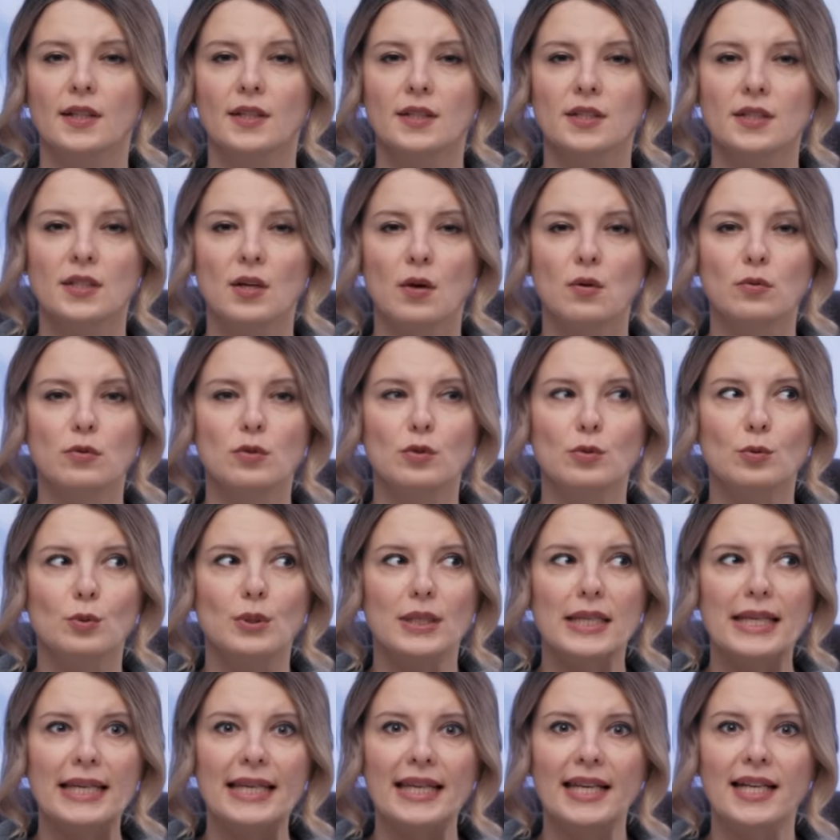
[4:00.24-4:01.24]
So to
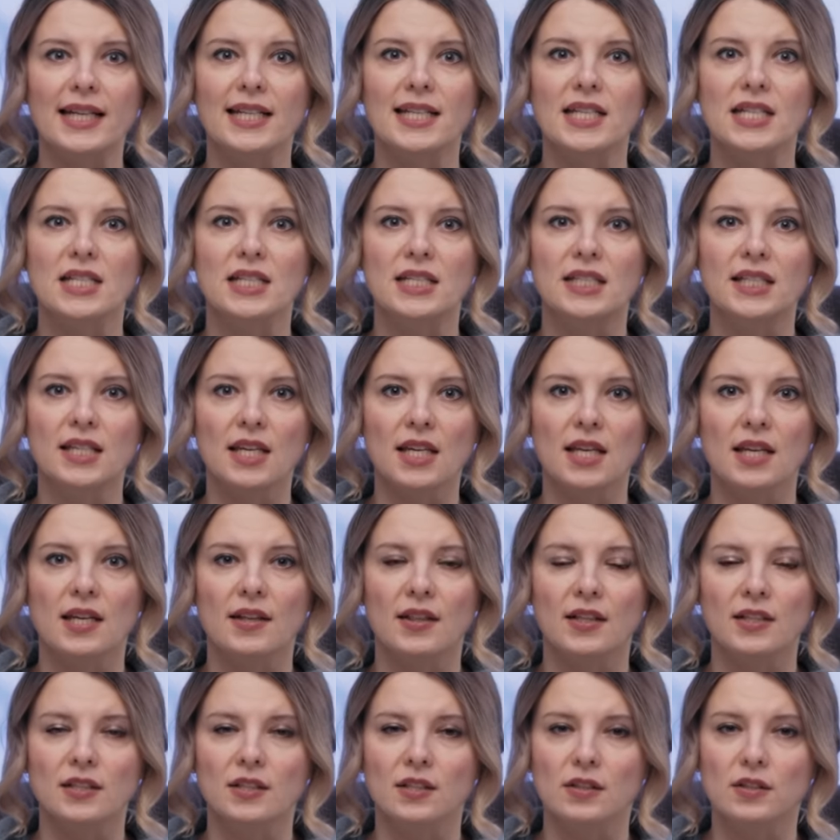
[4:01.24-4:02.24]
clearly see
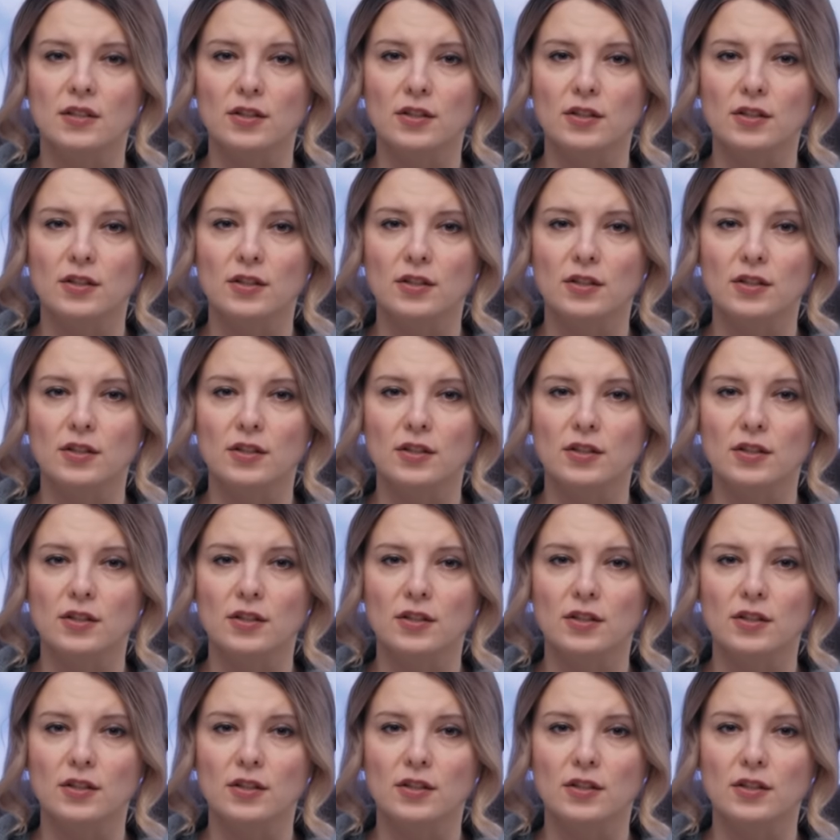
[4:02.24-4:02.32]
this